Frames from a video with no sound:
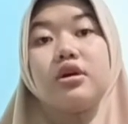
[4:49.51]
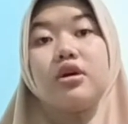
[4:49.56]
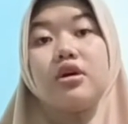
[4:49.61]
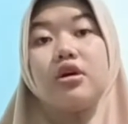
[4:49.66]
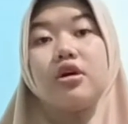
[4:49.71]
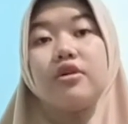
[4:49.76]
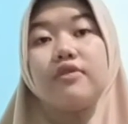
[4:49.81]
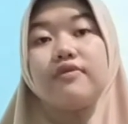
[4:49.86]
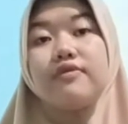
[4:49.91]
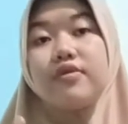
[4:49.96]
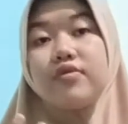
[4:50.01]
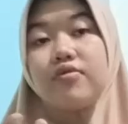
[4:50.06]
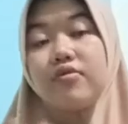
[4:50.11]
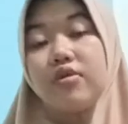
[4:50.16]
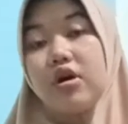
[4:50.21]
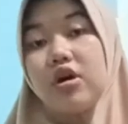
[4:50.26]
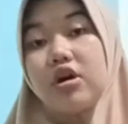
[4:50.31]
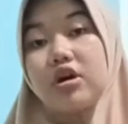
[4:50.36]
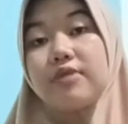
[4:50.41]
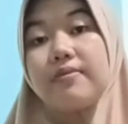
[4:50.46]
of a
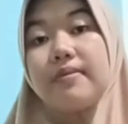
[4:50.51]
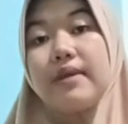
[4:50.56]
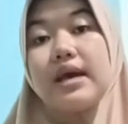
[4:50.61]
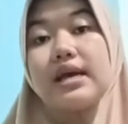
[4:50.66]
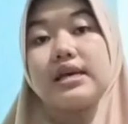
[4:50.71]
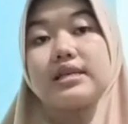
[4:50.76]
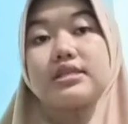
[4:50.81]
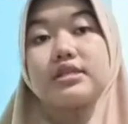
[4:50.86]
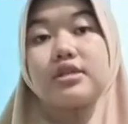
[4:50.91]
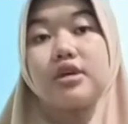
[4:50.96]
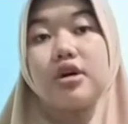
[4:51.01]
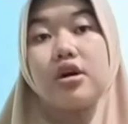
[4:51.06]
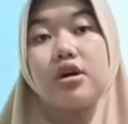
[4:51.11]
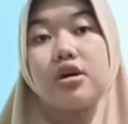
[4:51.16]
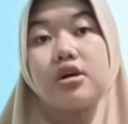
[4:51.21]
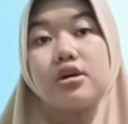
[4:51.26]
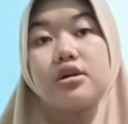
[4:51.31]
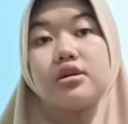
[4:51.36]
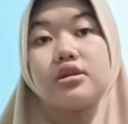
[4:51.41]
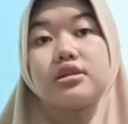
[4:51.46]
rock mass
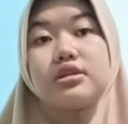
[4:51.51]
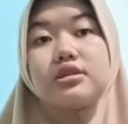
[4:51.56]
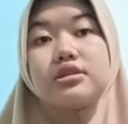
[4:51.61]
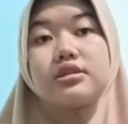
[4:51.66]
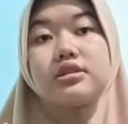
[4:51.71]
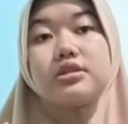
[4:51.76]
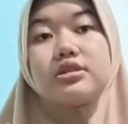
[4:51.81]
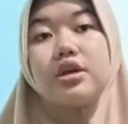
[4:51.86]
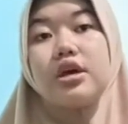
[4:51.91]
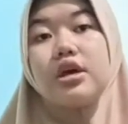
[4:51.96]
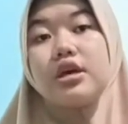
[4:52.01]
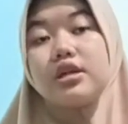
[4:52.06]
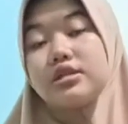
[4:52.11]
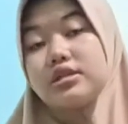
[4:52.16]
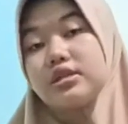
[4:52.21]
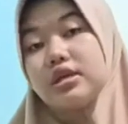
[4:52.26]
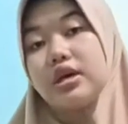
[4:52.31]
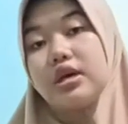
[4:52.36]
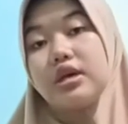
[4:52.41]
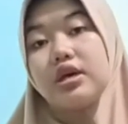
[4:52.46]
cause change
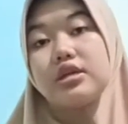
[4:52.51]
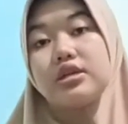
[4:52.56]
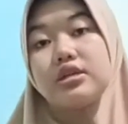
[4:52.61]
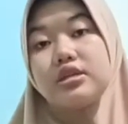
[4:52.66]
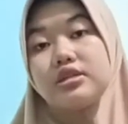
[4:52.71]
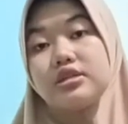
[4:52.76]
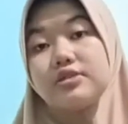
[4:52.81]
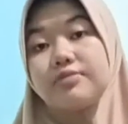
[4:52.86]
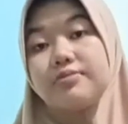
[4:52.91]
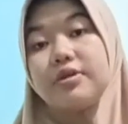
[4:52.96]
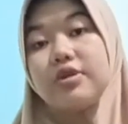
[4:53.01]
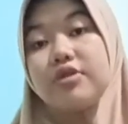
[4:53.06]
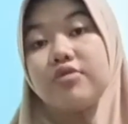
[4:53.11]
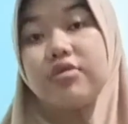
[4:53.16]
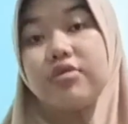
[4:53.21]
in its mineral.